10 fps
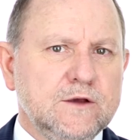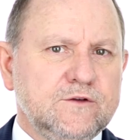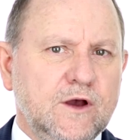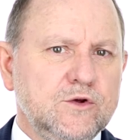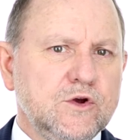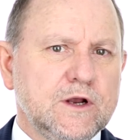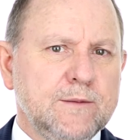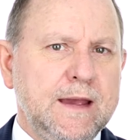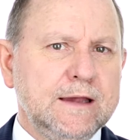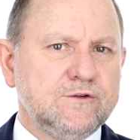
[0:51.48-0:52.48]
So you can
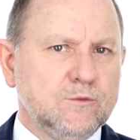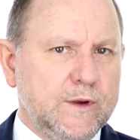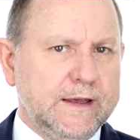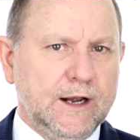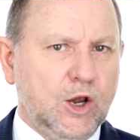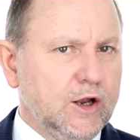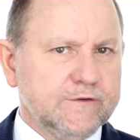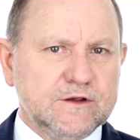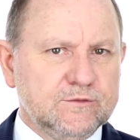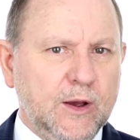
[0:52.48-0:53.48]
imagine we get a lot
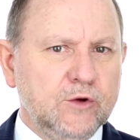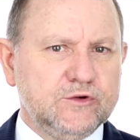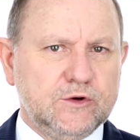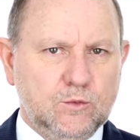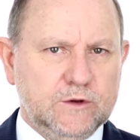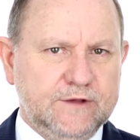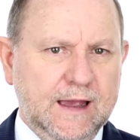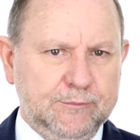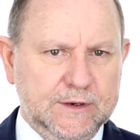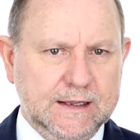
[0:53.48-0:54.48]
of exposure to what's
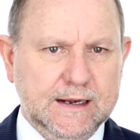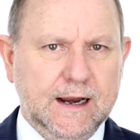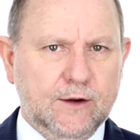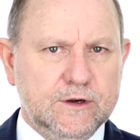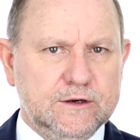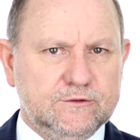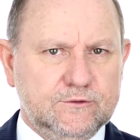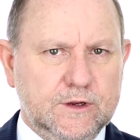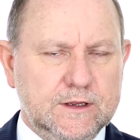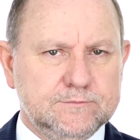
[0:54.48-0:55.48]
happening in our
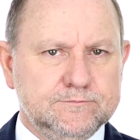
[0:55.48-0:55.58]
industry.